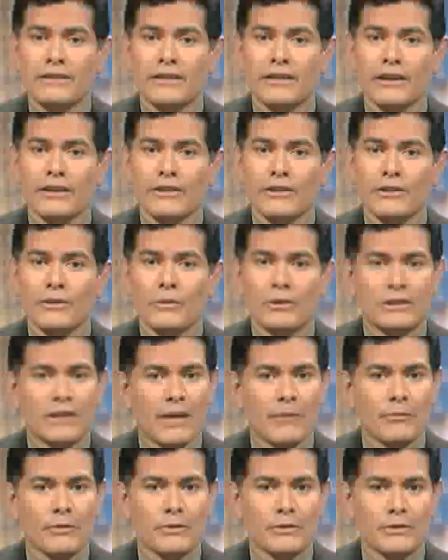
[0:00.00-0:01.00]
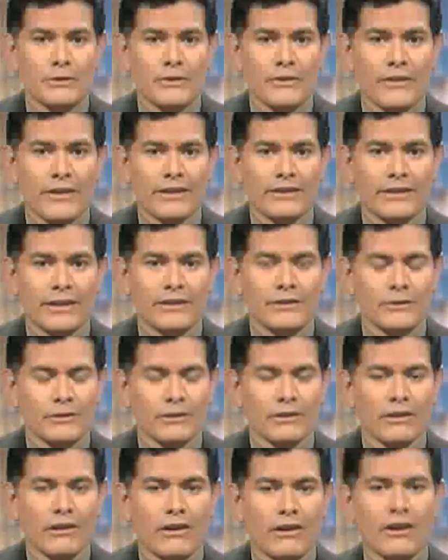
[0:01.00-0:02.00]
telling you what topic we're doing that night, you
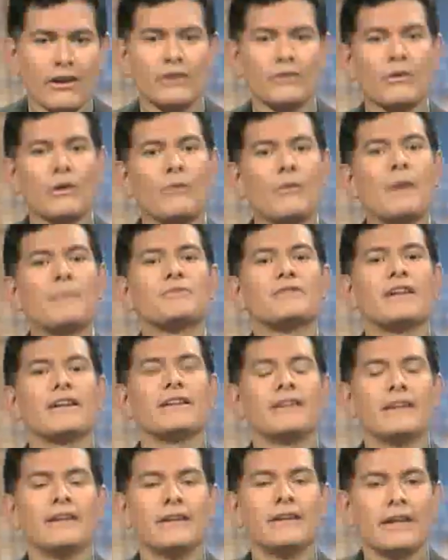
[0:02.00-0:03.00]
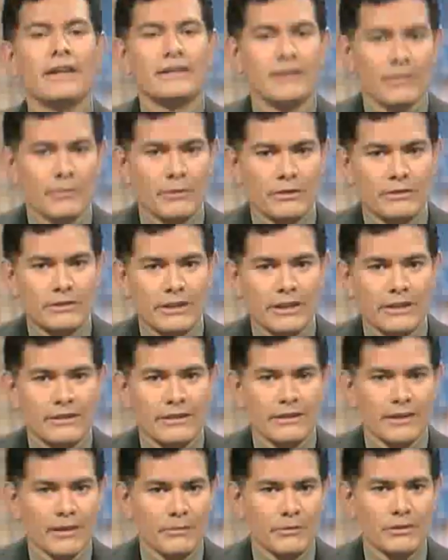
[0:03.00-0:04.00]
can log on to our website at
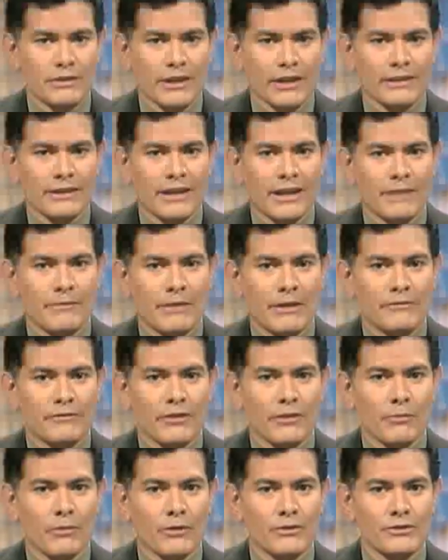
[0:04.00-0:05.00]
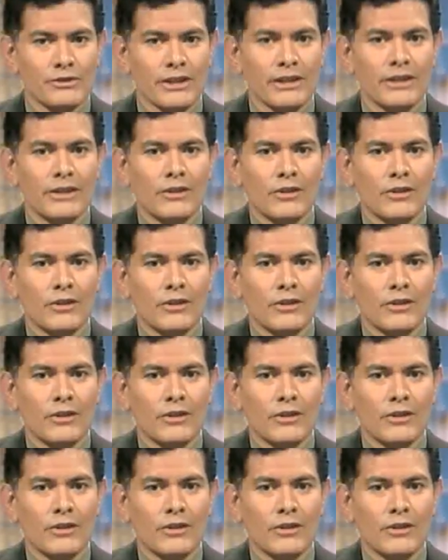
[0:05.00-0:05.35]
WTTW.com. I'm Phil Ponce.